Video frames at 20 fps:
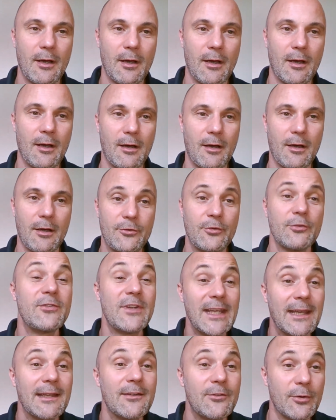to
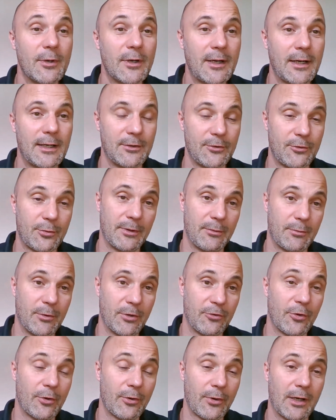take into account when
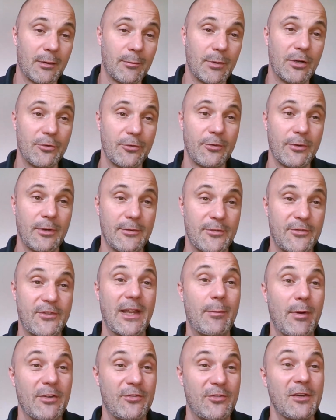we're talking about
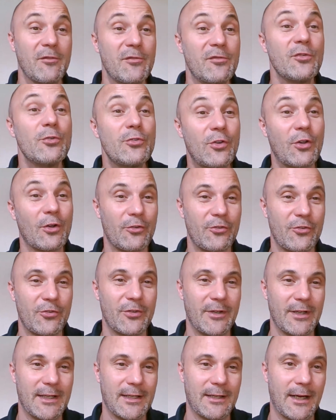establishing food
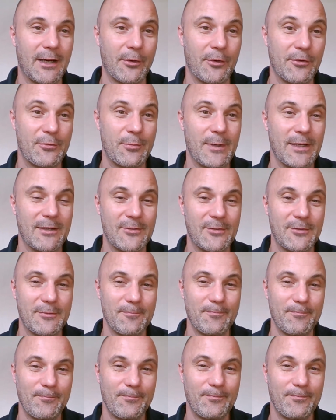culture in outer space.